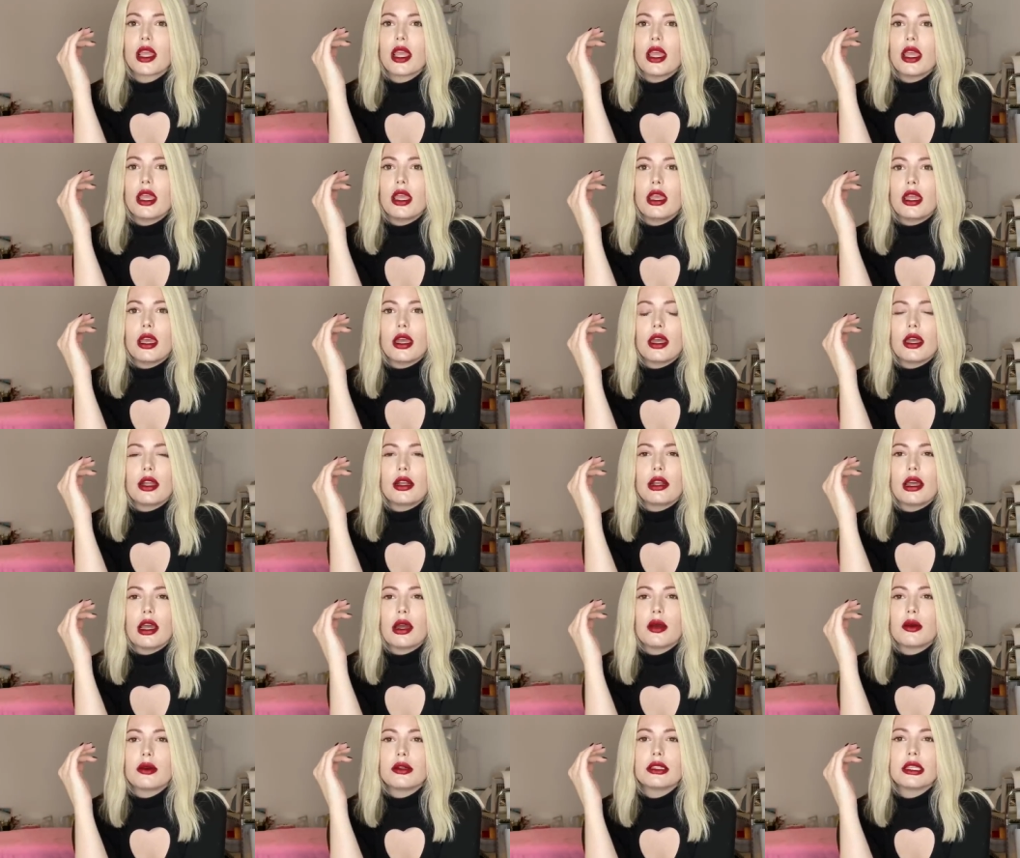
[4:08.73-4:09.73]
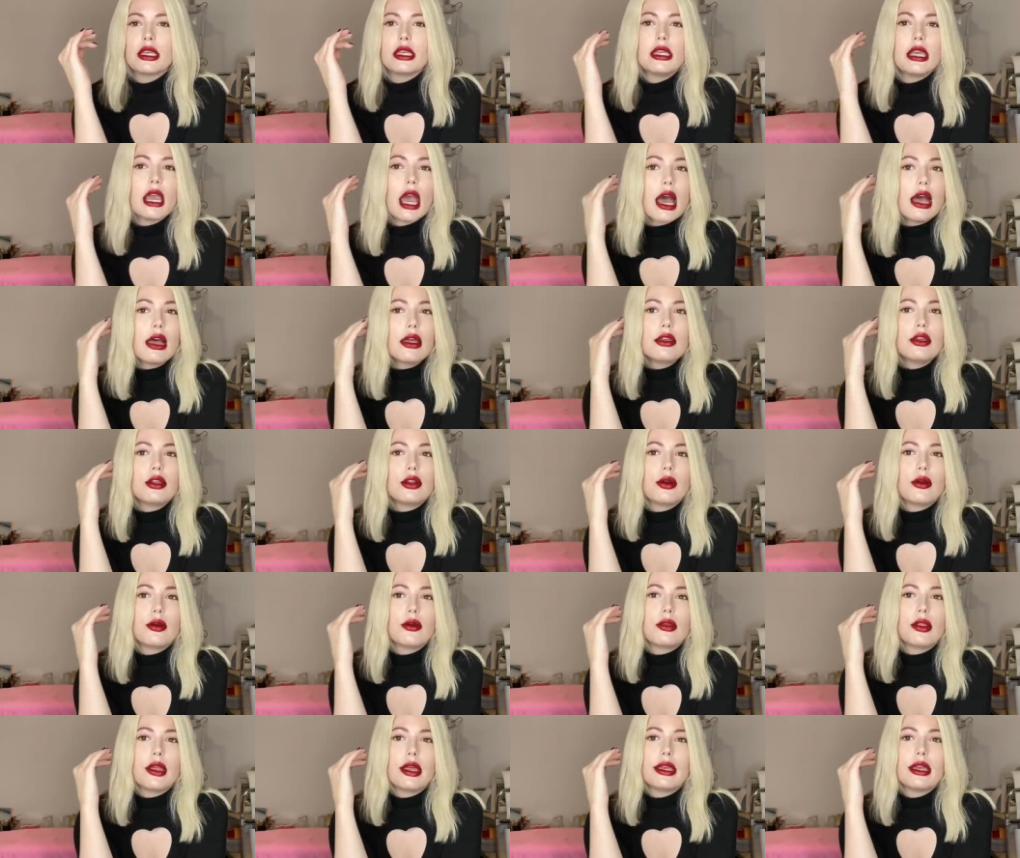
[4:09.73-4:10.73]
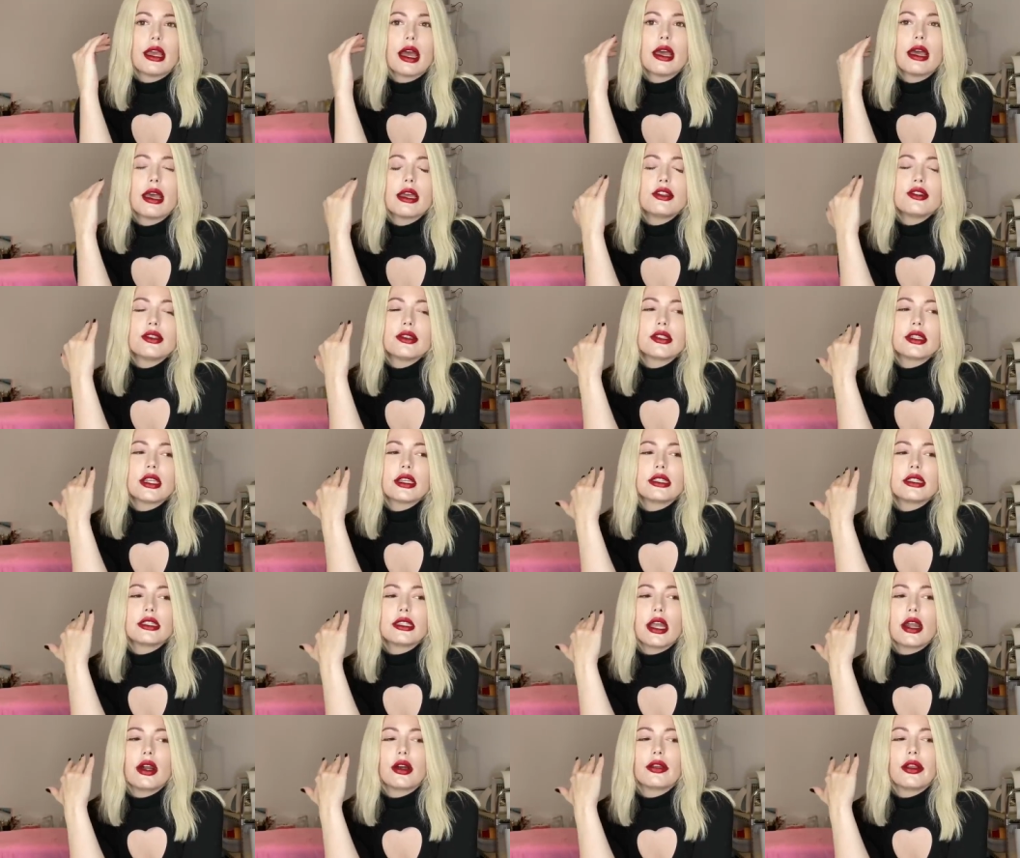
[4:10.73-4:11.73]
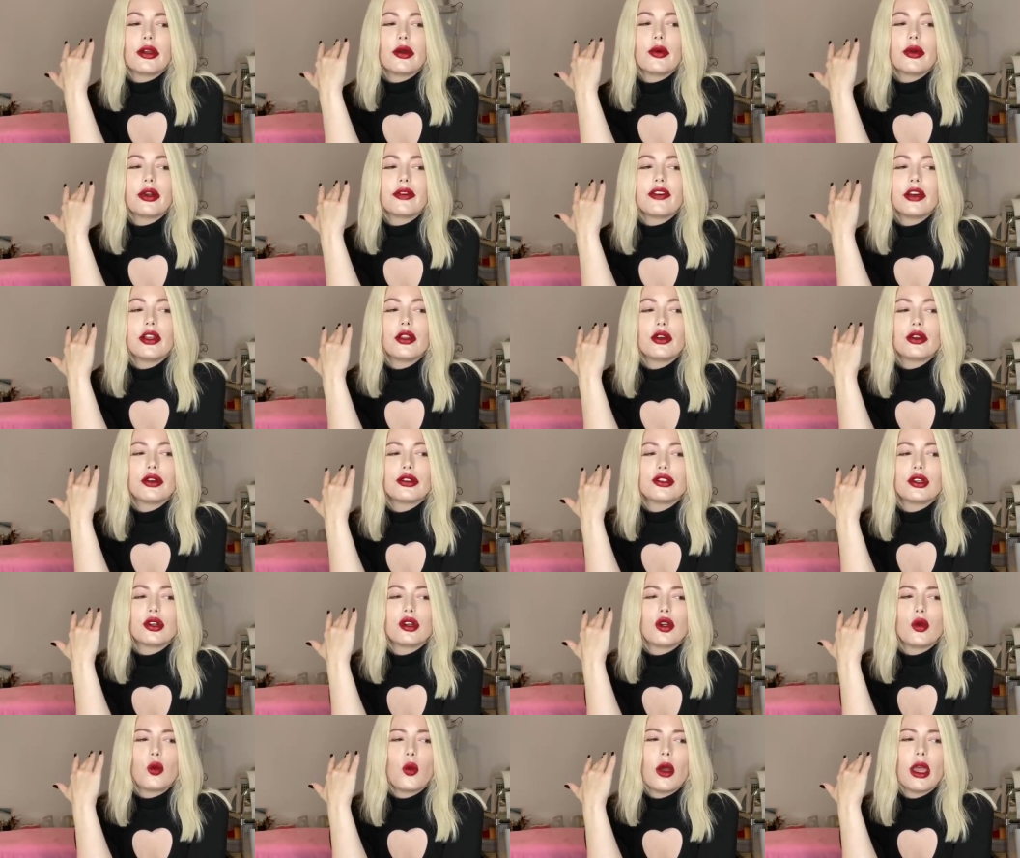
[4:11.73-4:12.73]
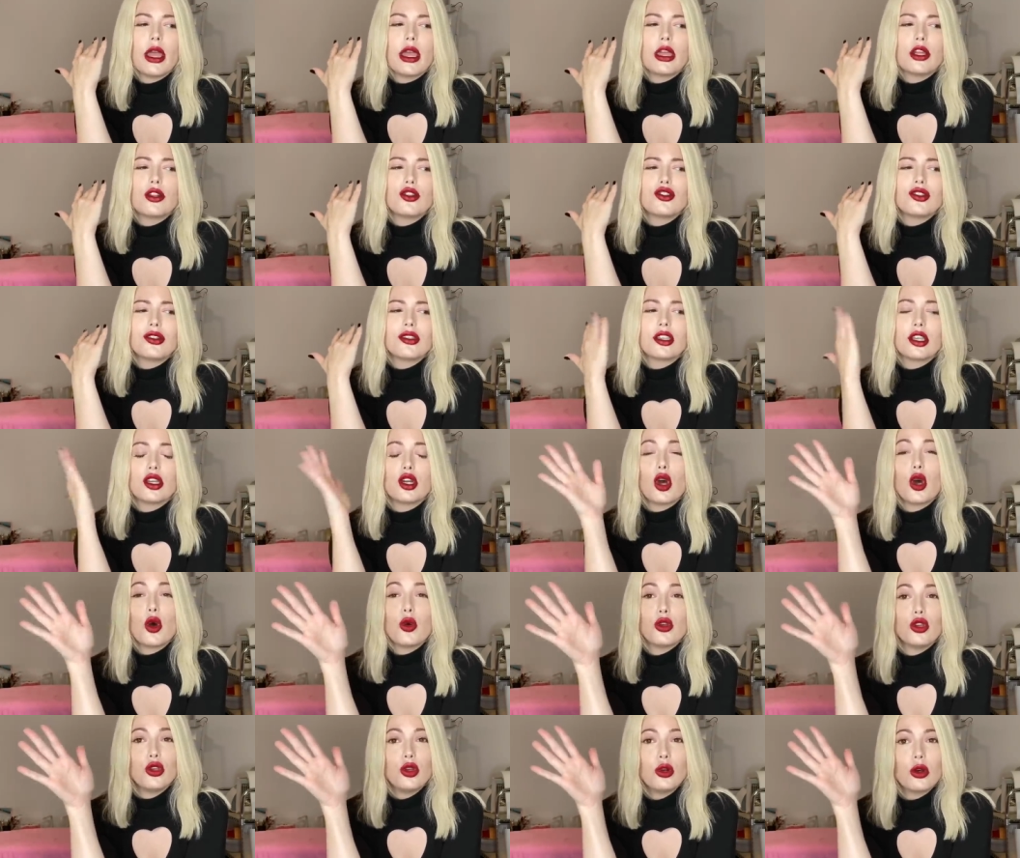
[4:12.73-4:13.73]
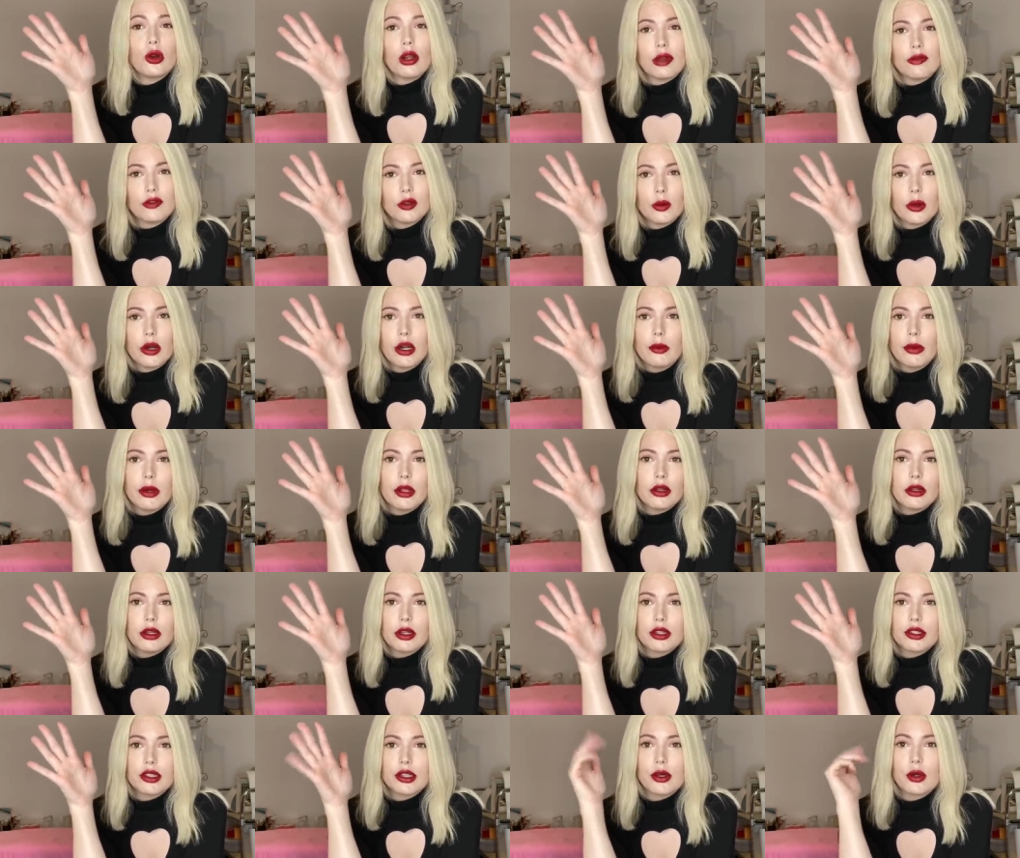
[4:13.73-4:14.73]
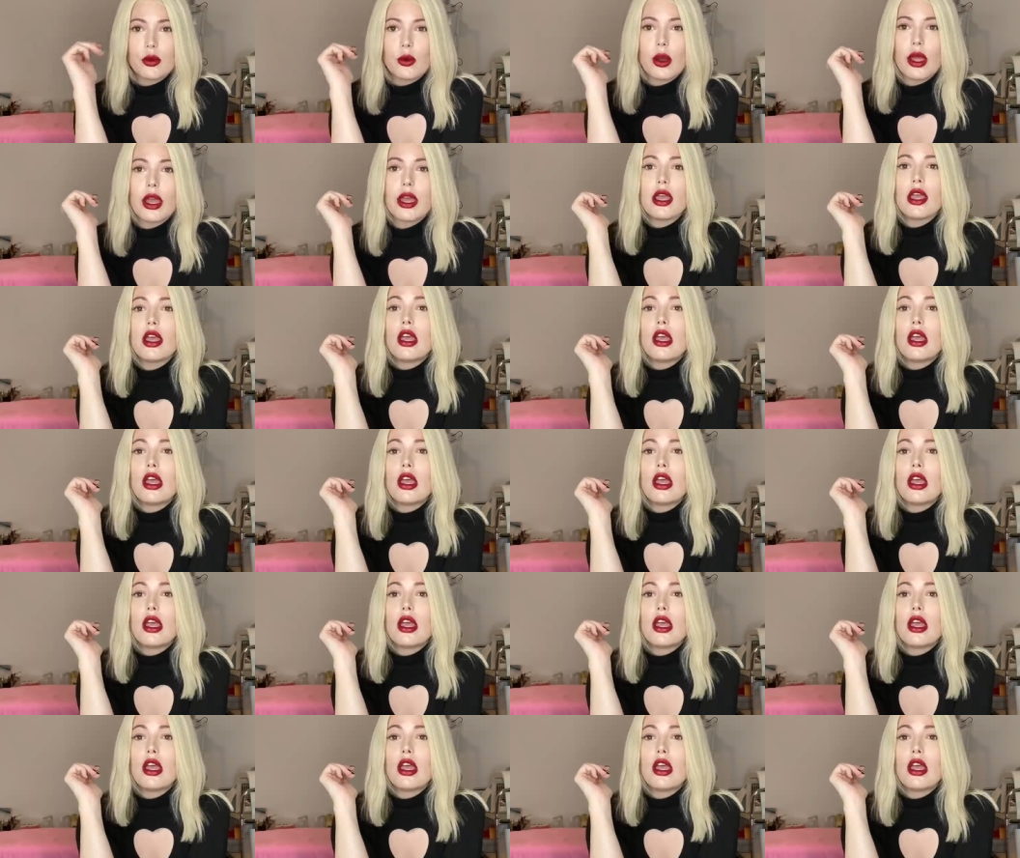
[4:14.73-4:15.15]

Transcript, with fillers: and I was like, yeah, you know, like I just get scared. Like, what if I look a certain way? And she's like, oh, you don't have to worry about looking a certain way.